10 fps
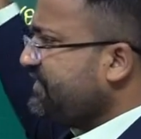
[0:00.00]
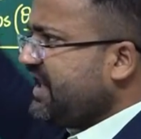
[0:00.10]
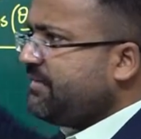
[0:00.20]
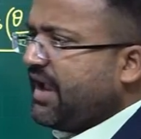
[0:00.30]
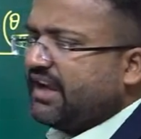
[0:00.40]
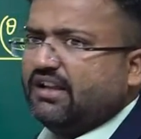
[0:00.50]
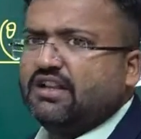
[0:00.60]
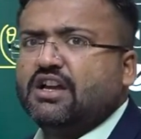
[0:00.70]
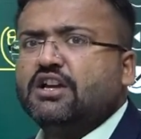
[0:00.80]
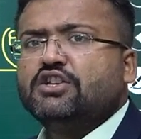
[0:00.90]
same angle,
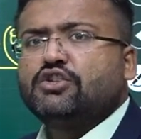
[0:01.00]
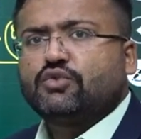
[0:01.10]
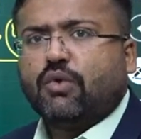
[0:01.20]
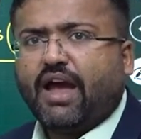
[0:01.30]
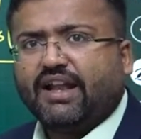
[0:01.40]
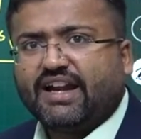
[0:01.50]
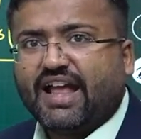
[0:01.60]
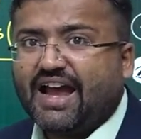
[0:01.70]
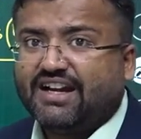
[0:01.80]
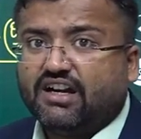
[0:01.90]
square and
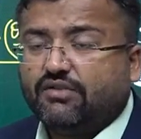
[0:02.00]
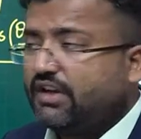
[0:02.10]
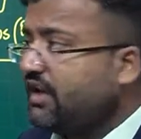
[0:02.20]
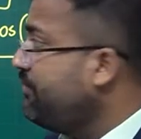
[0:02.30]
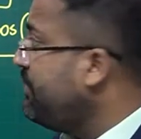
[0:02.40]
added will give